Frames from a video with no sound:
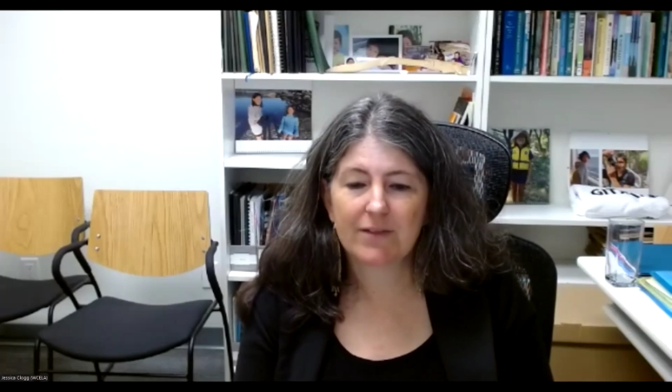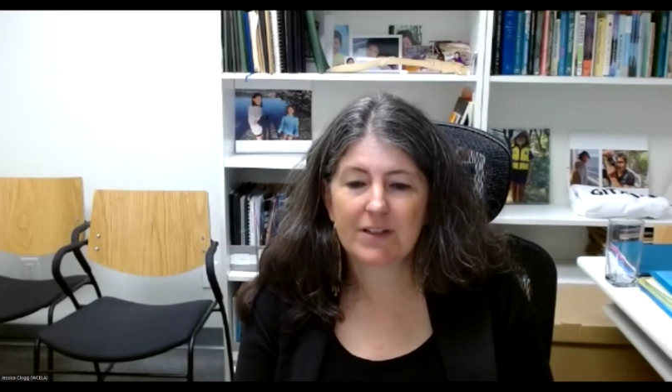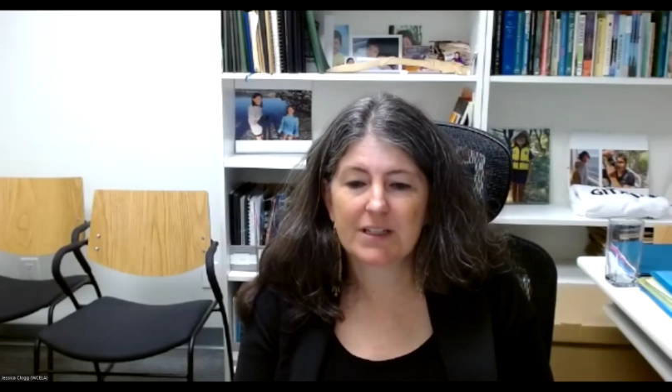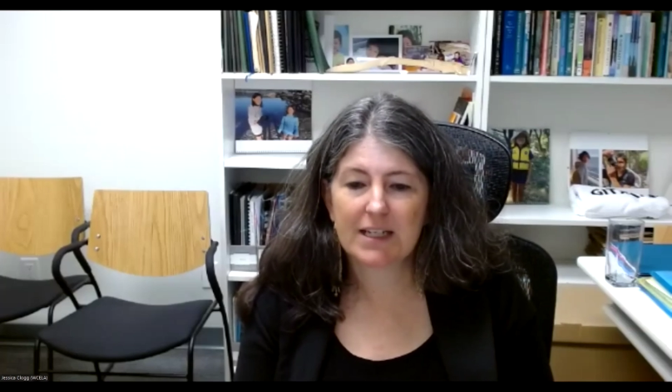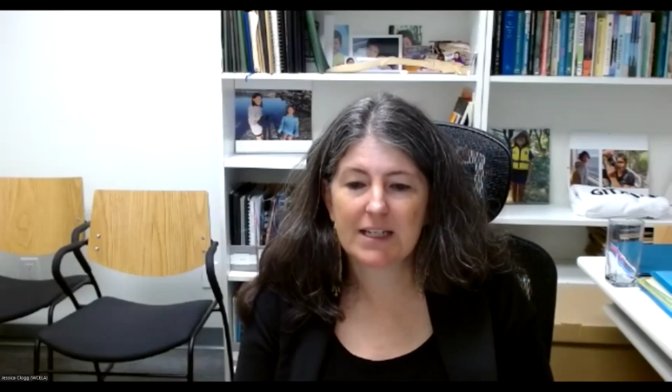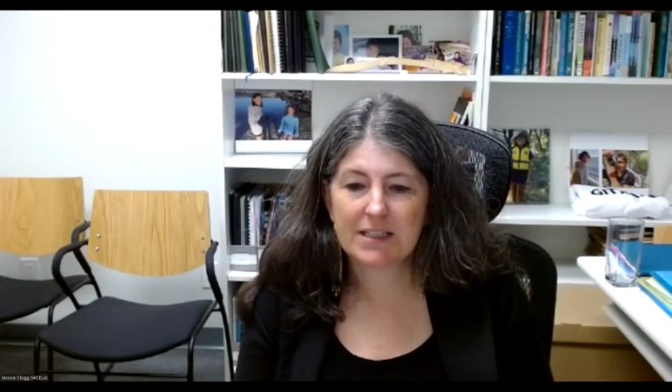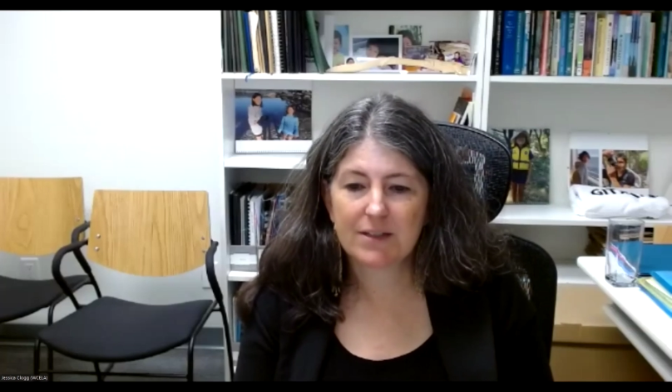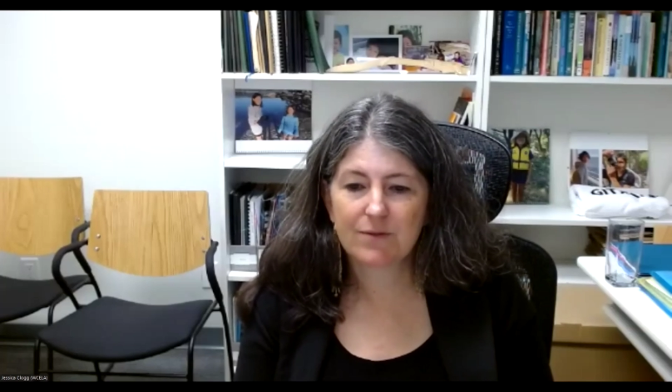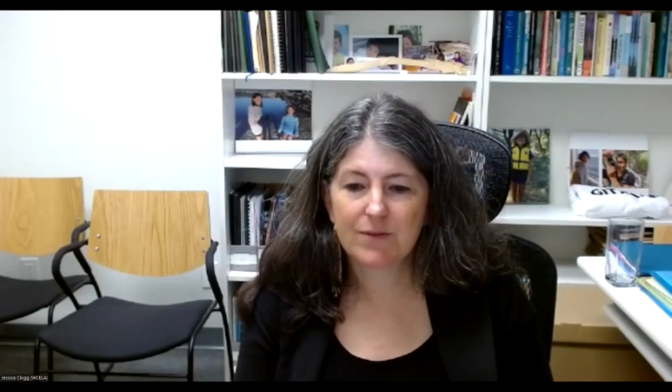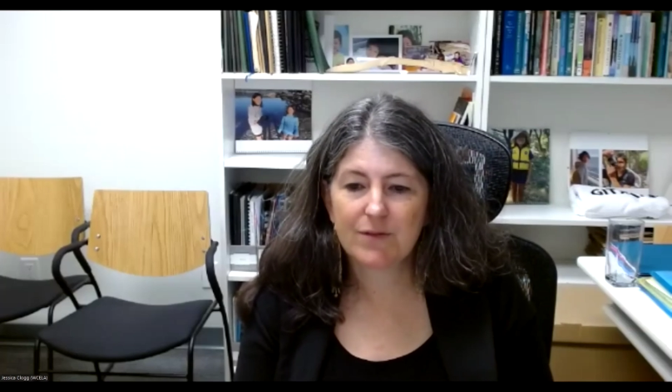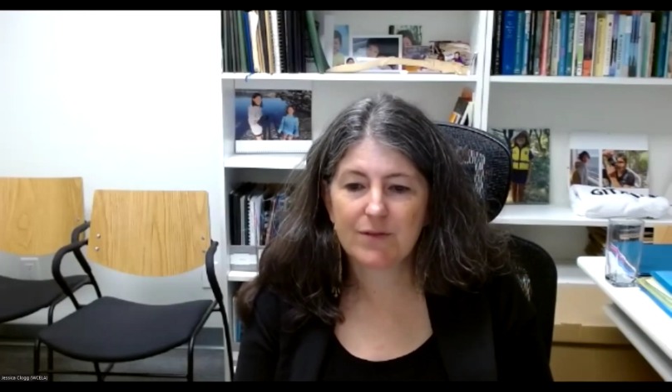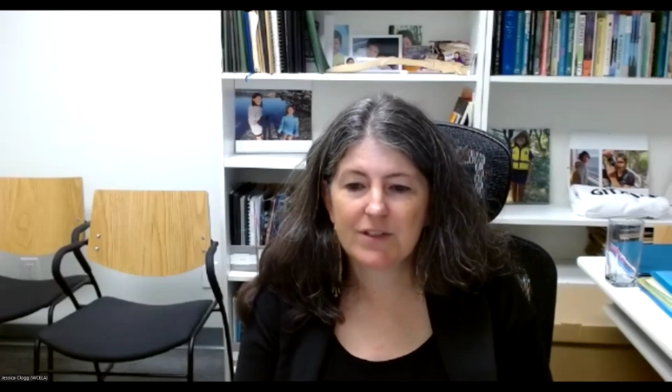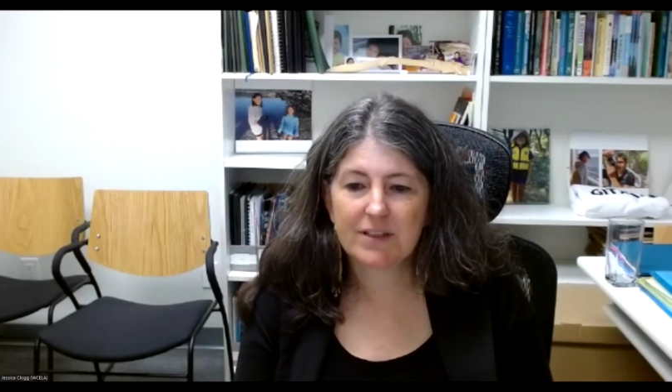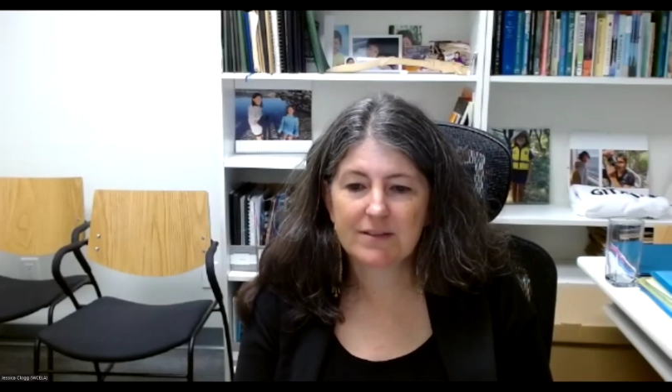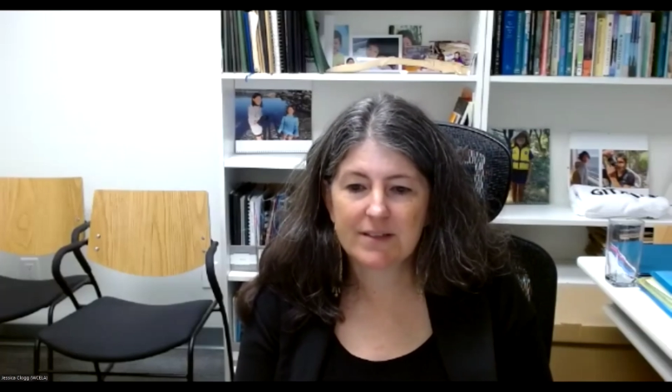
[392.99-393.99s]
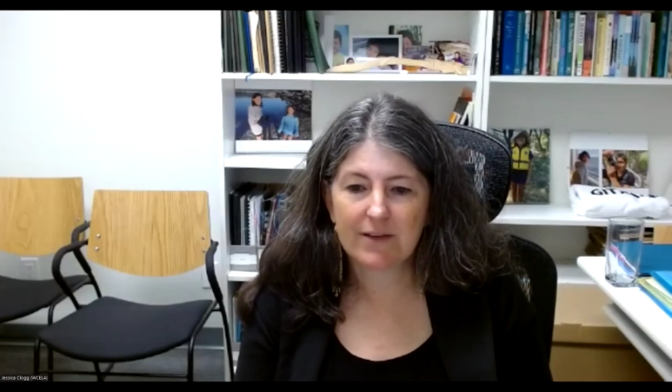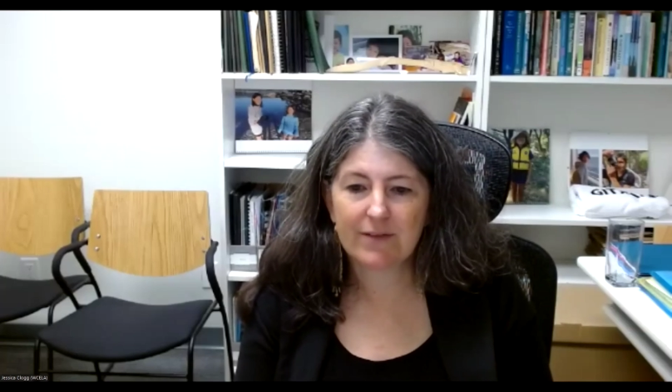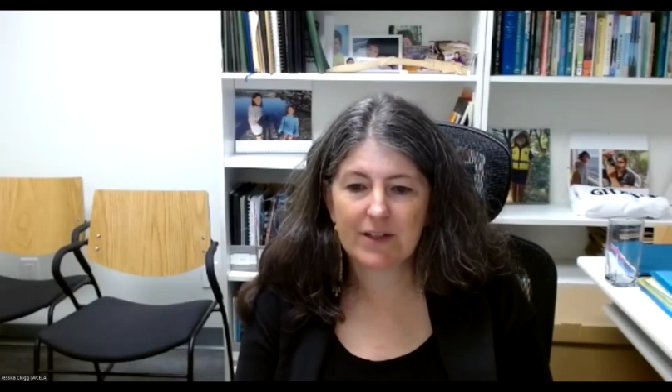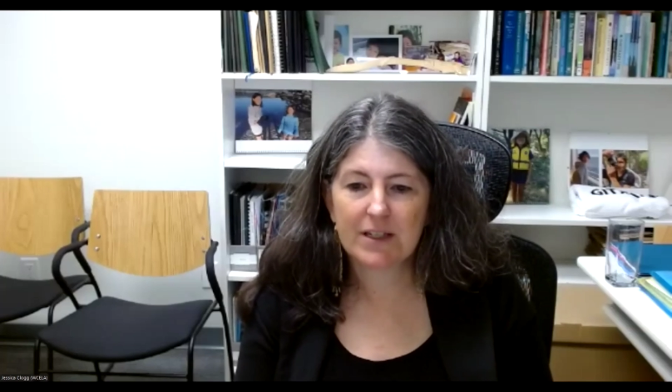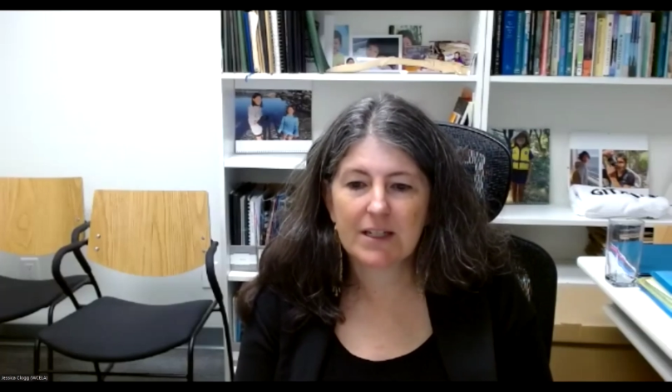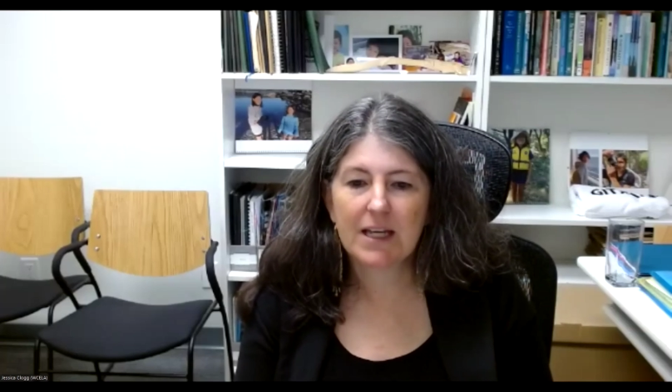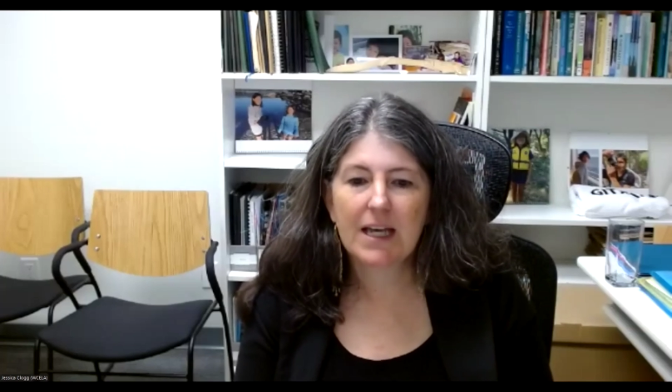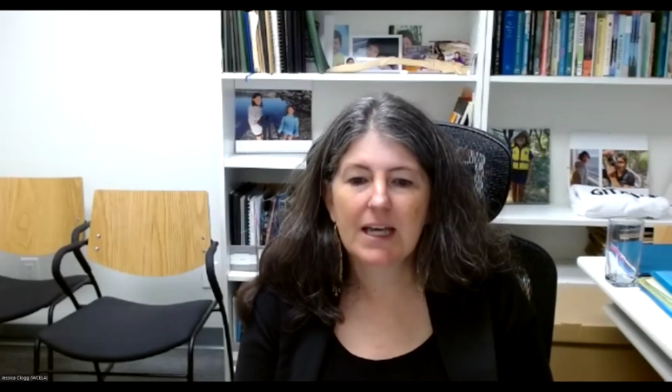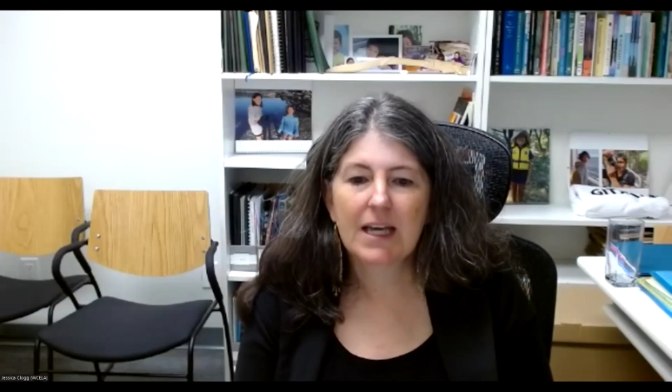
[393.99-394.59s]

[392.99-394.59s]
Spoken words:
and 1957,